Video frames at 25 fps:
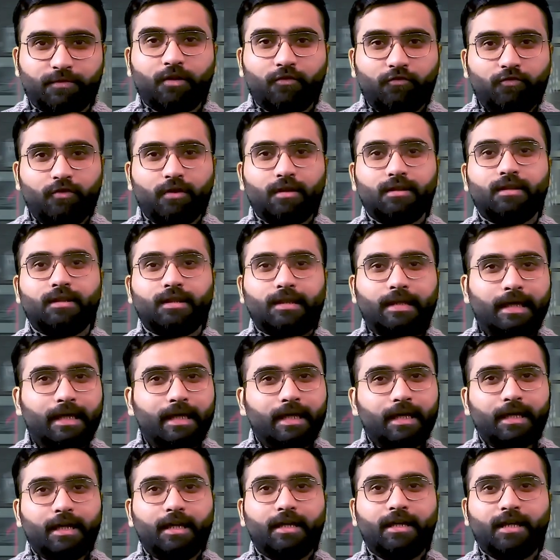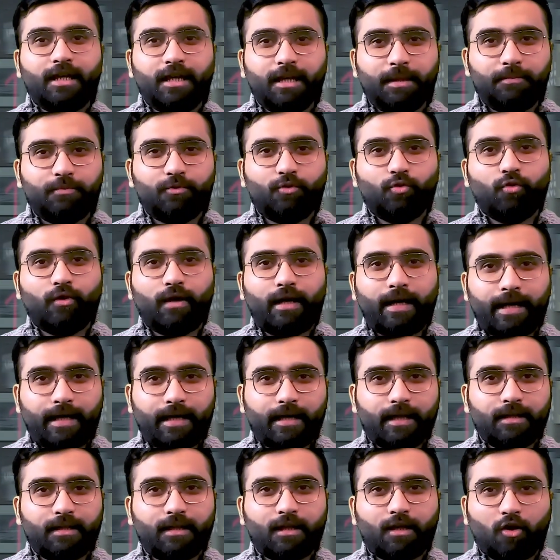Further, it keeps you ahead
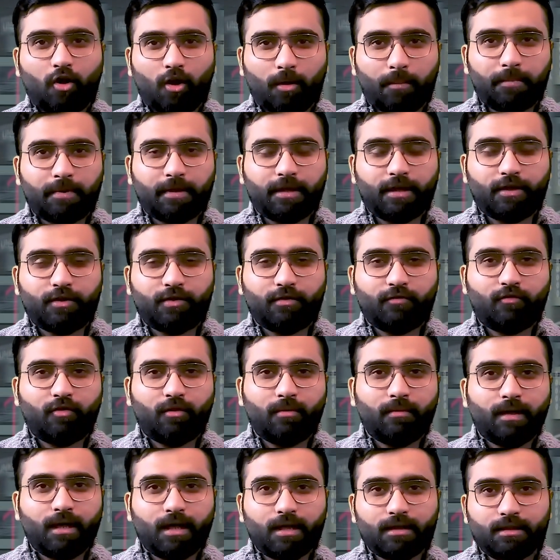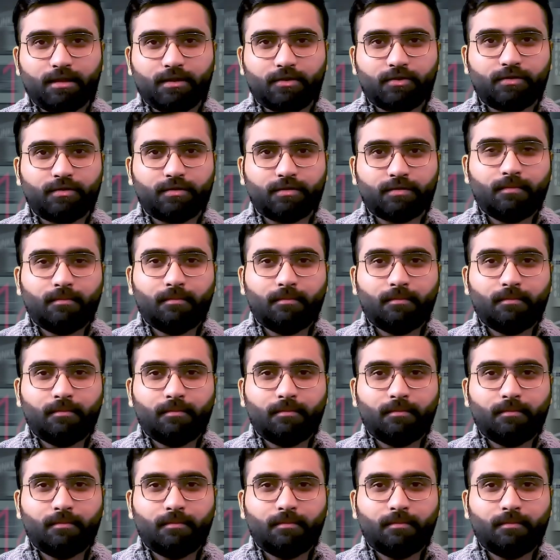in the competition from others.